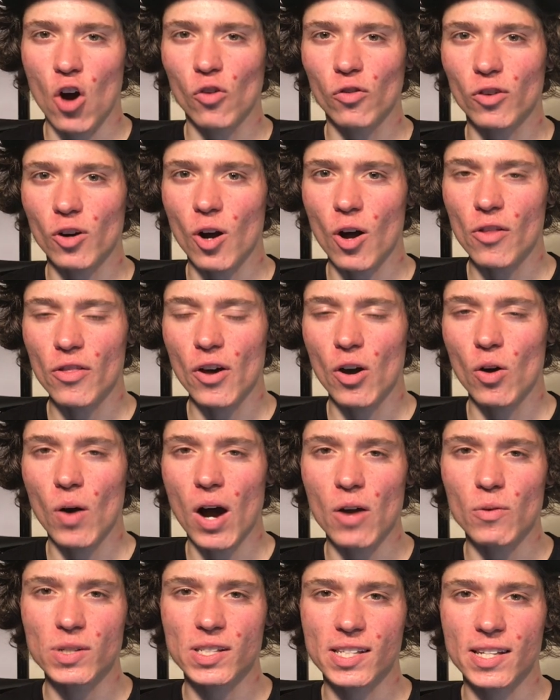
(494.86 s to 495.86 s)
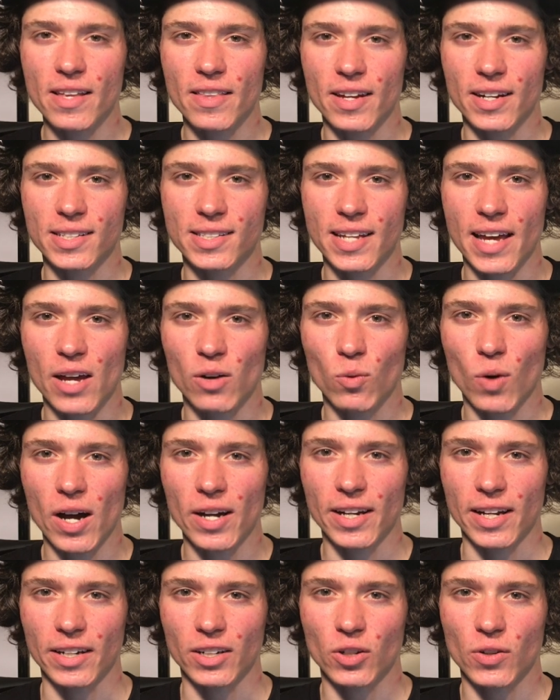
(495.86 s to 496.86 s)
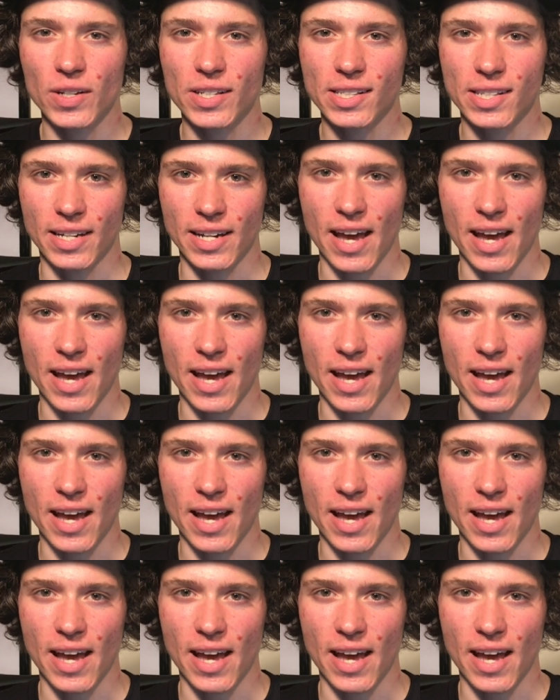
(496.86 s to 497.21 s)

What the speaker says: Overall though, I would say that a 10-watt increase